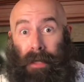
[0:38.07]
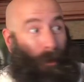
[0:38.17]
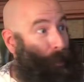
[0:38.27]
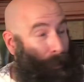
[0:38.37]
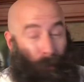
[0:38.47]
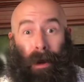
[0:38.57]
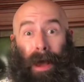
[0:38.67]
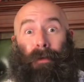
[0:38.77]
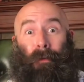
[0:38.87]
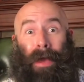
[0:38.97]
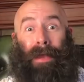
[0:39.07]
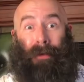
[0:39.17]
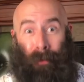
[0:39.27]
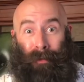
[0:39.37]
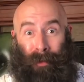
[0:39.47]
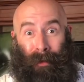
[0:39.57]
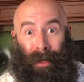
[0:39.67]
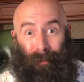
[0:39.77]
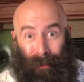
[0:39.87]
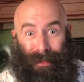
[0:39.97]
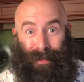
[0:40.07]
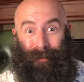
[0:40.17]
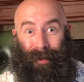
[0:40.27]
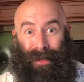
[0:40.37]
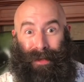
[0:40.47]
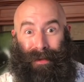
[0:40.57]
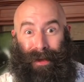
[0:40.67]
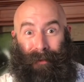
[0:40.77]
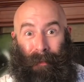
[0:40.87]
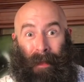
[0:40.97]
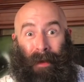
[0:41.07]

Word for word: I could have been rotting away in a North Korean prison for all you know.